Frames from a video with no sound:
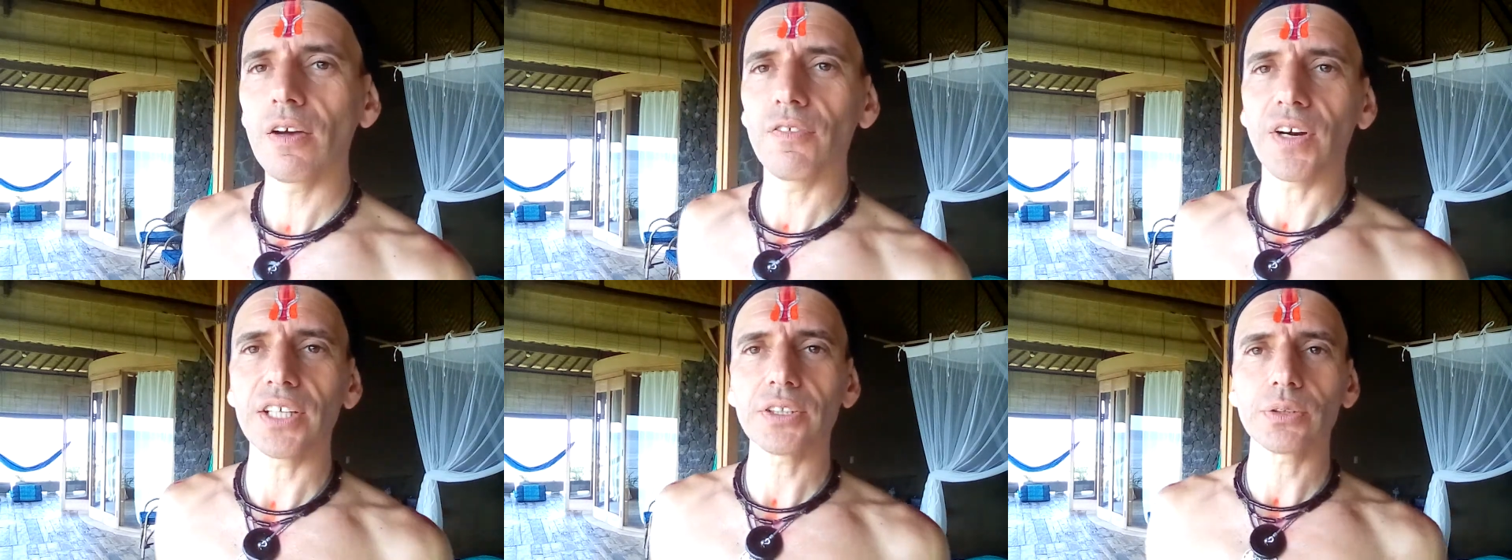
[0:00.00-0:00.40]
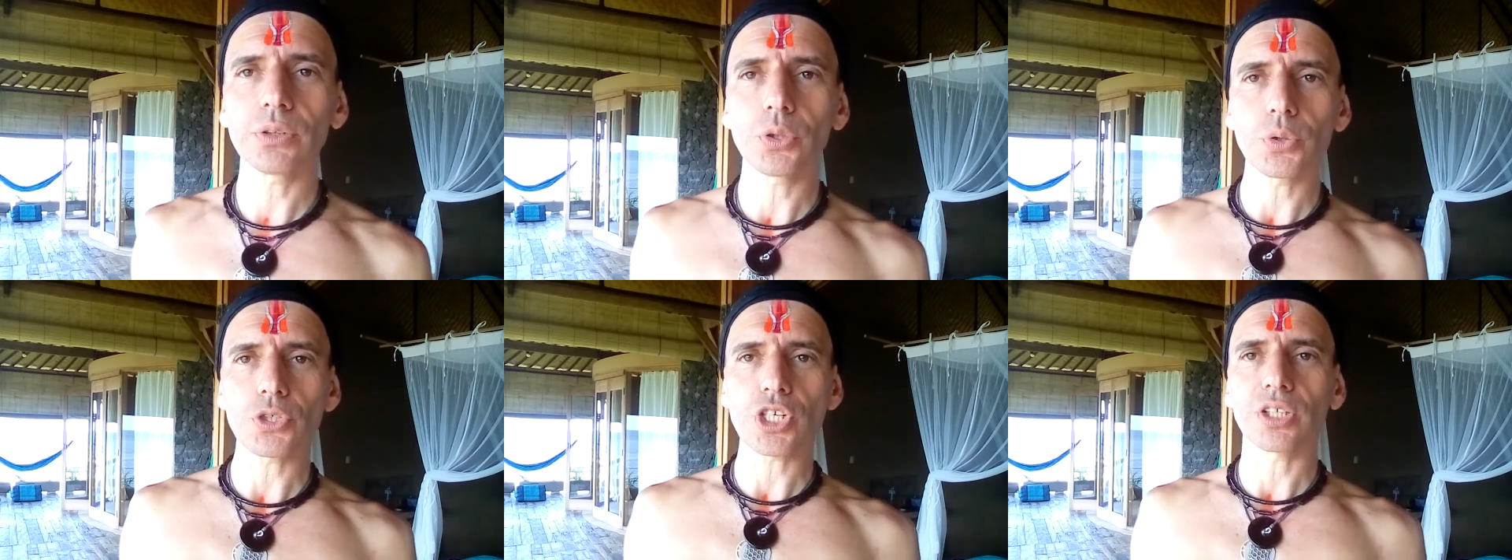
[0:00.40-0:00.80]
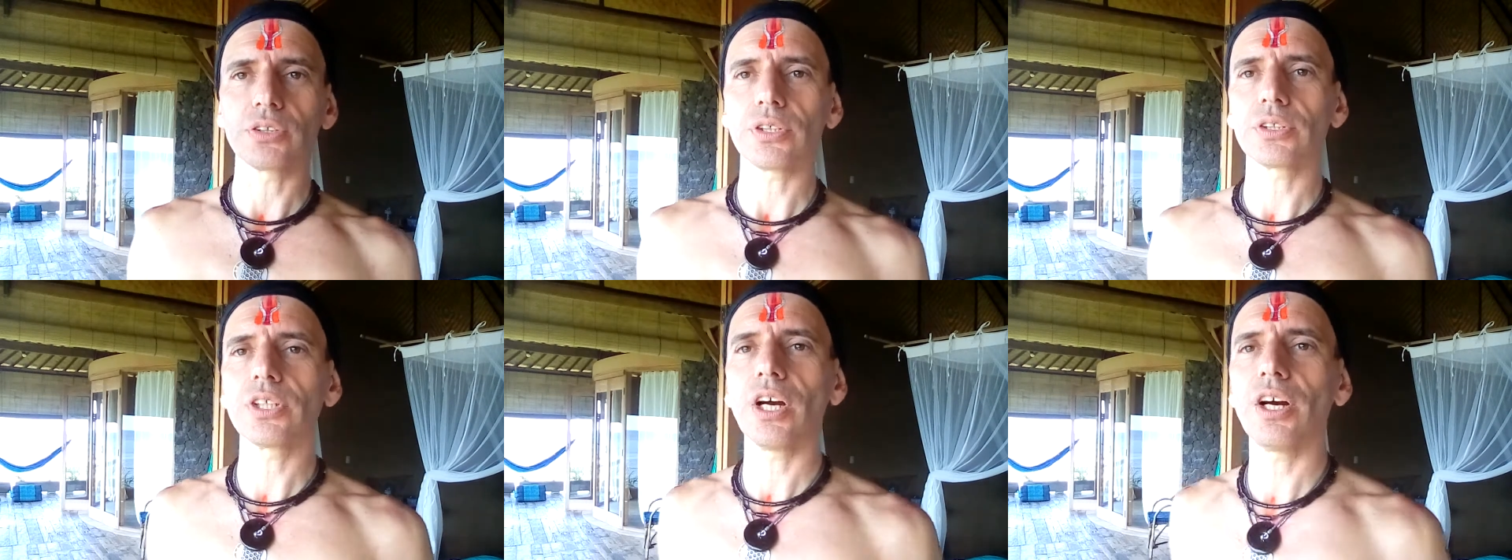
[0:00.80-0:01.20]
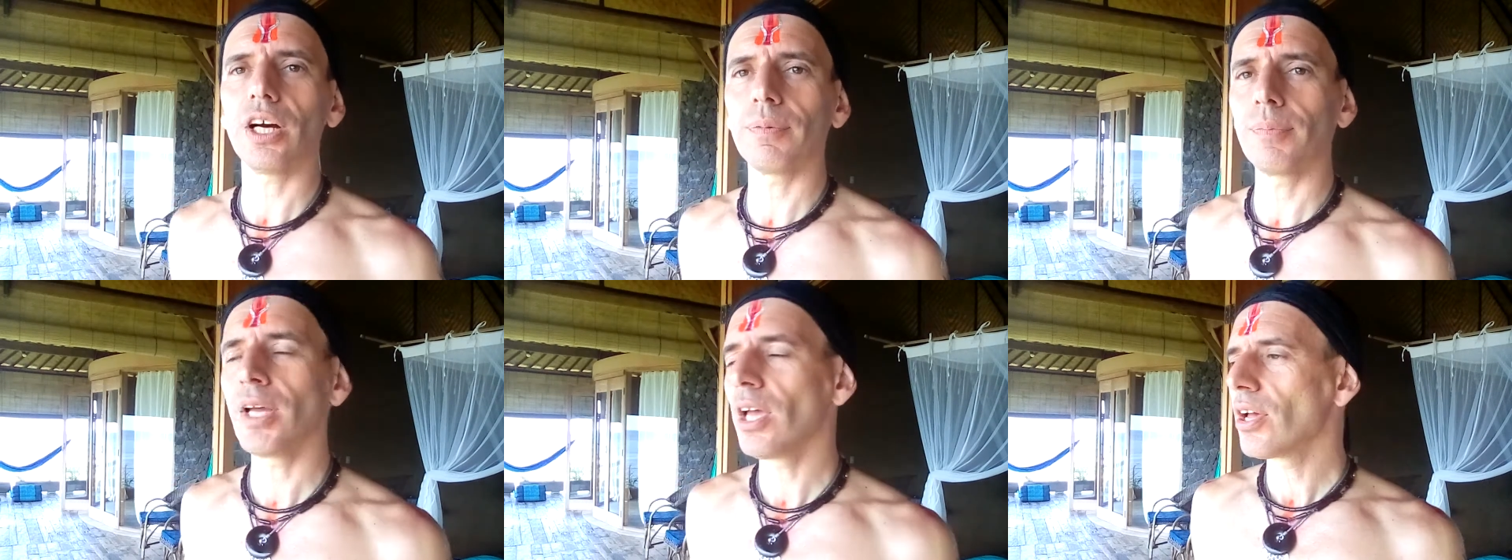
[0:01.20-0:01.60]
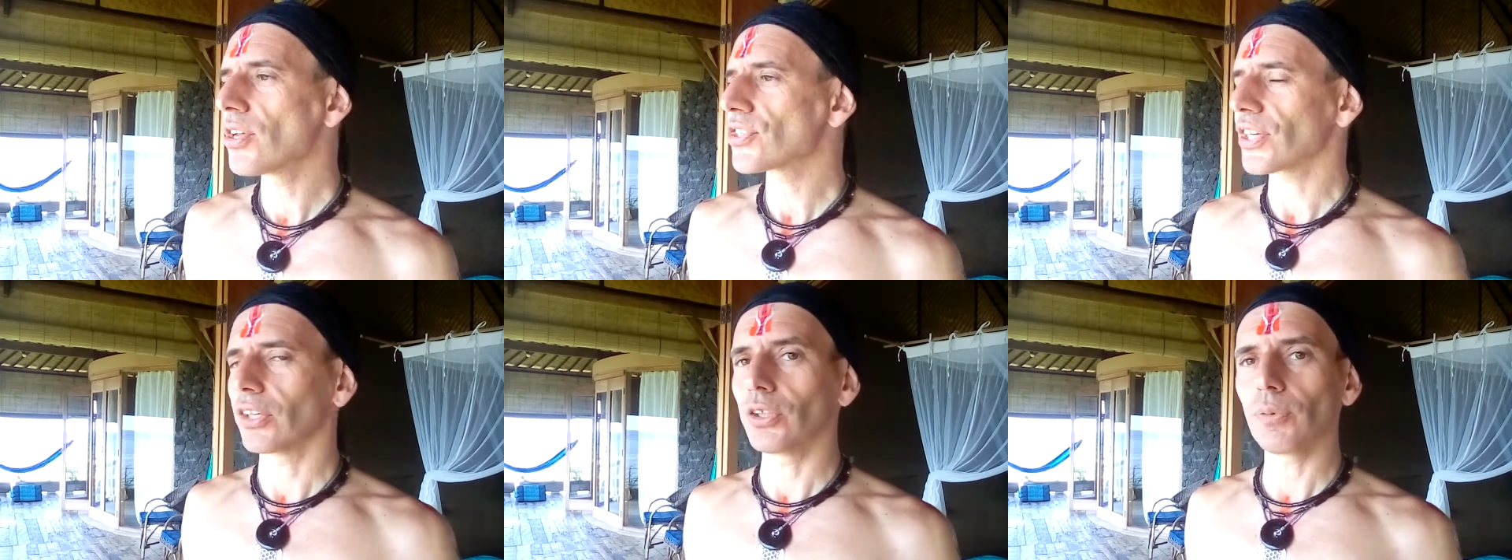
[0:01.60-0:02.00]
vitalcoaching.com,
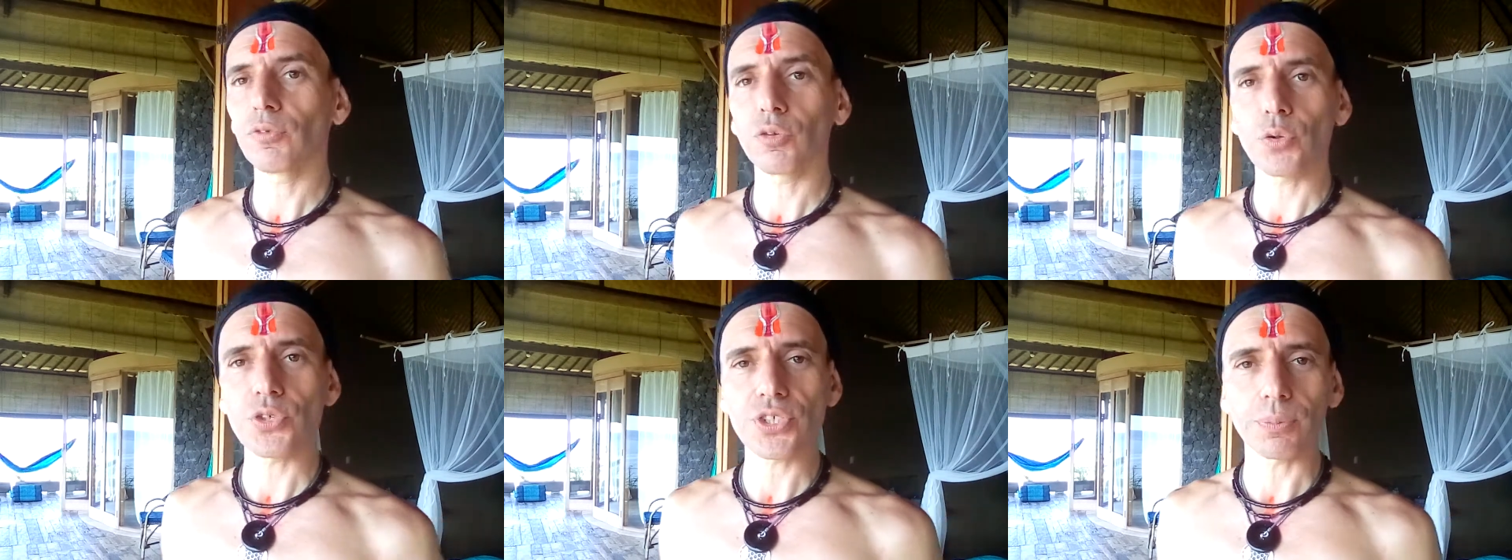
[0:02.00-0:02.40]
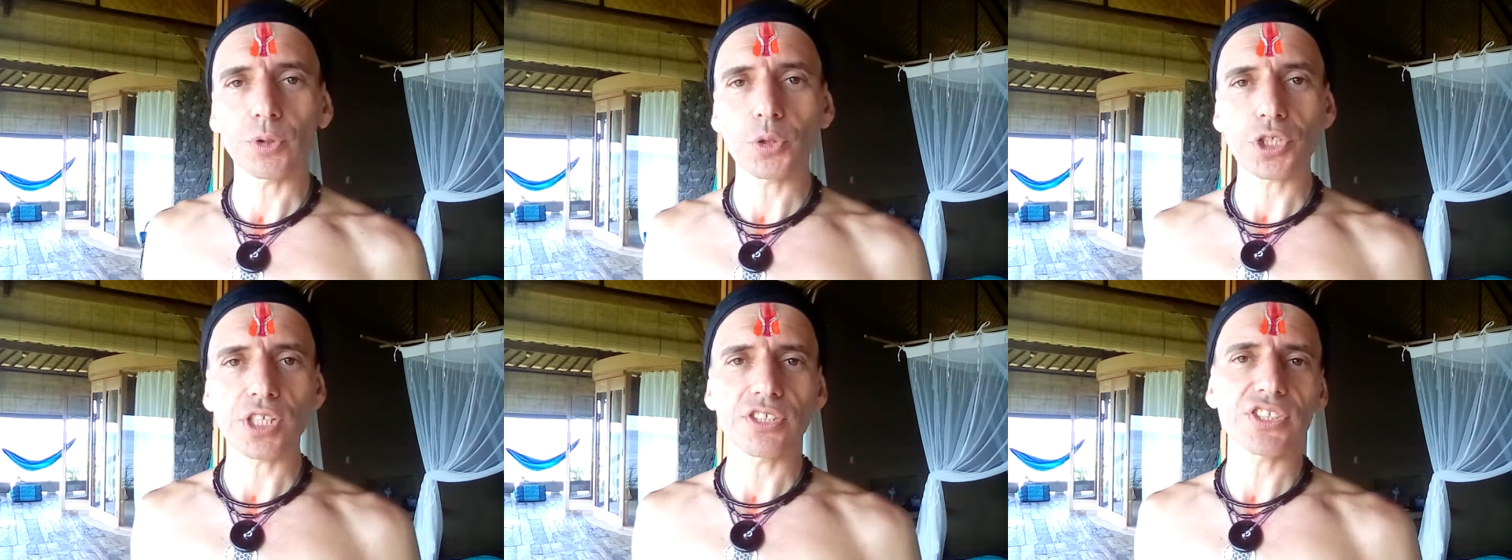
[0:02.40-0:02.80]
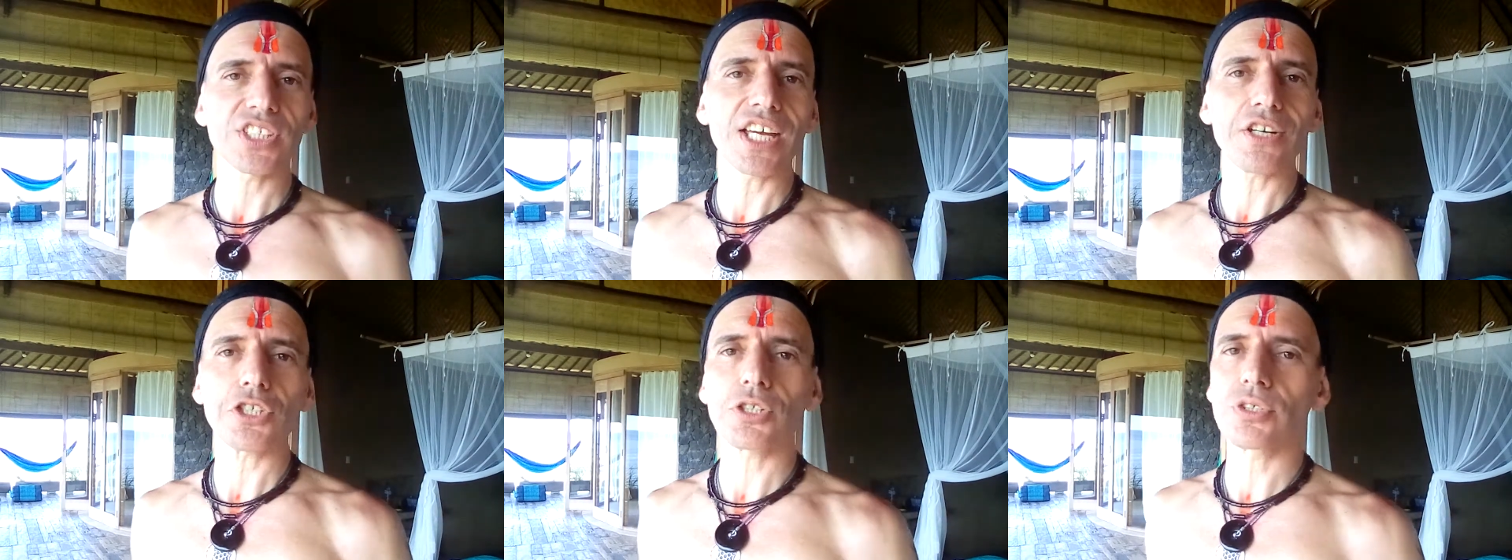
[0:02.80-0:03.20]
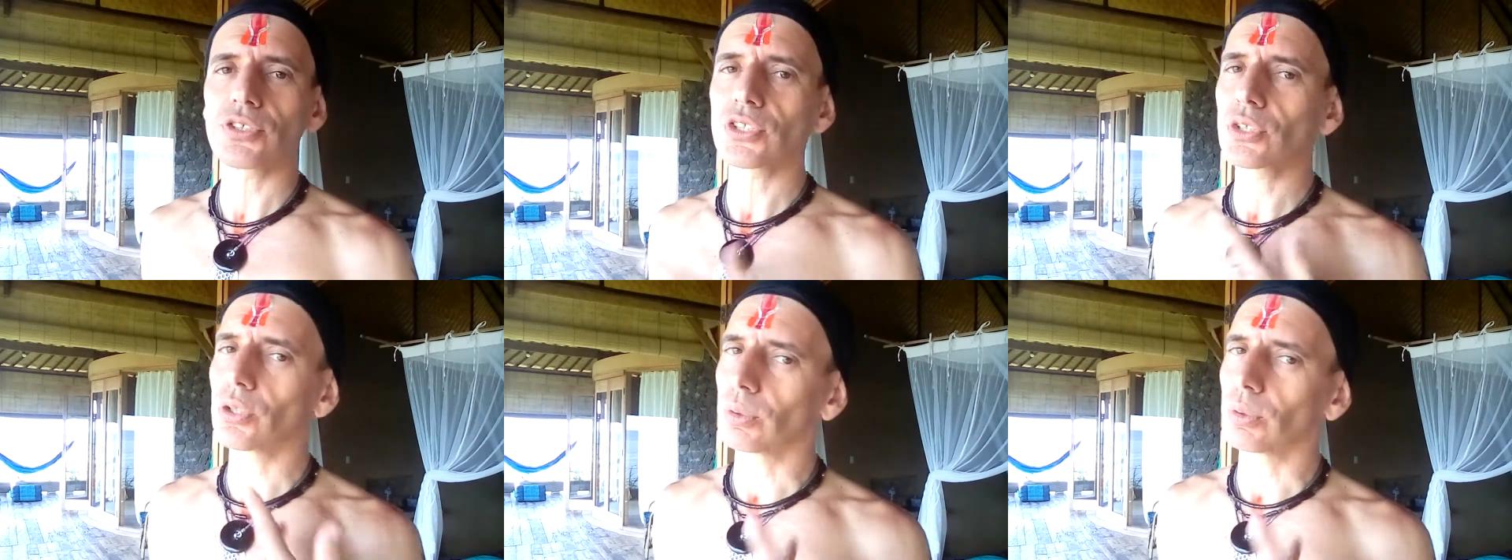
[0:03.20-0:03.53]
sign up for some coaching sessions,